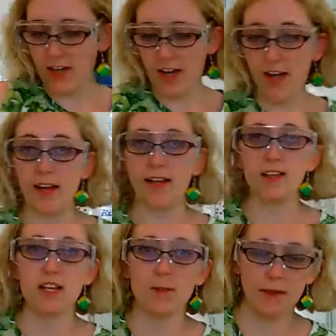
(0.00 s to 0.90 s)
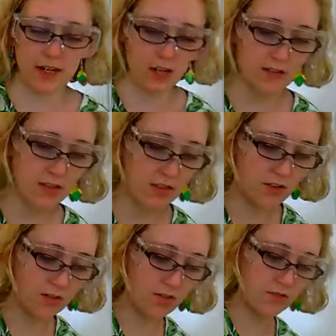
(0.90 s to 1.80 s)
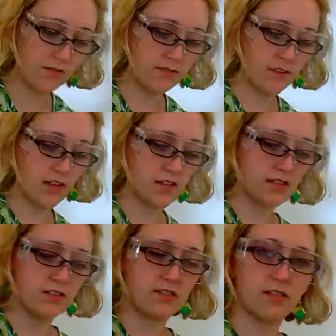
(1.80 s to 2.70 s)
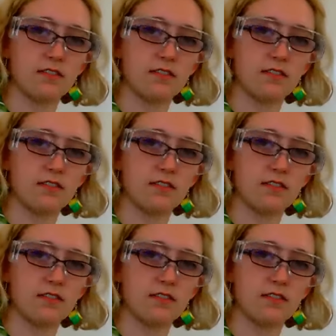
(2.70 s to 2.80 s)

And coming out of this conical flask,